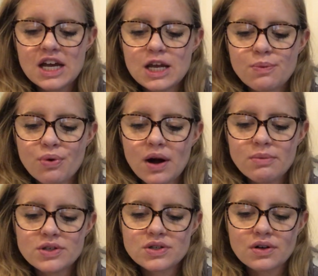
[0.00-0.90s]
He
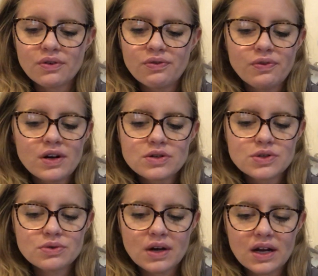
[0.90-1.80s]
promised her a fair
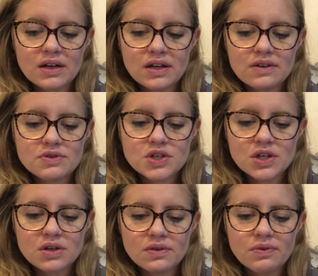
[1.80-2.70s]
trade if she
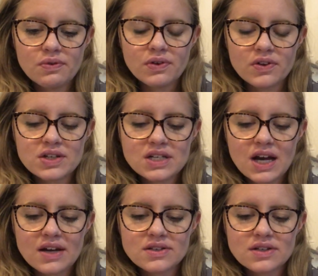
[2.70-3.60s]
could fulfill the
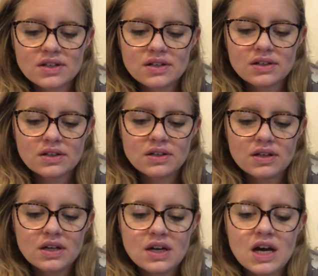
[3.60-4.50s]
task.
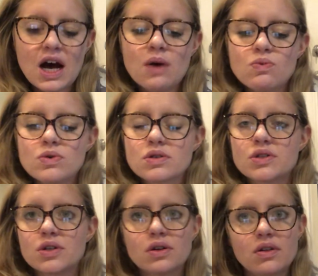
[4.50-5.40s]
I warned
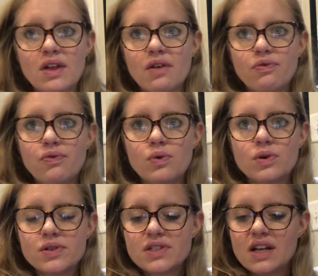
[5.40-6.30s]
her, that
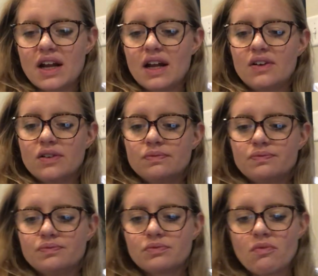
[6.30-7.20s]
fool, said Hadel,
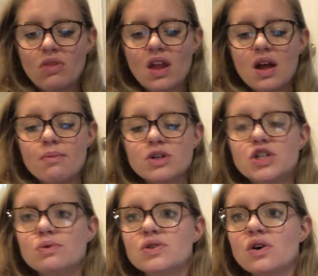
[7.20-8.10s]
but
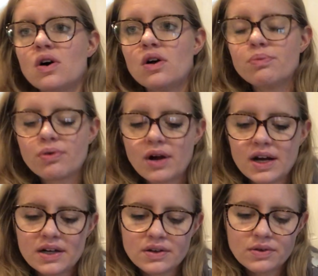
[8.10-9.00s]
she was all
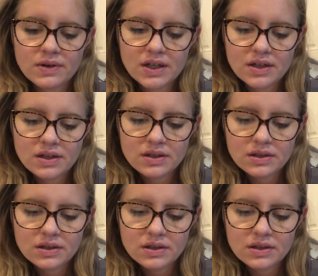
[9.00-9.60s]
pride and greed.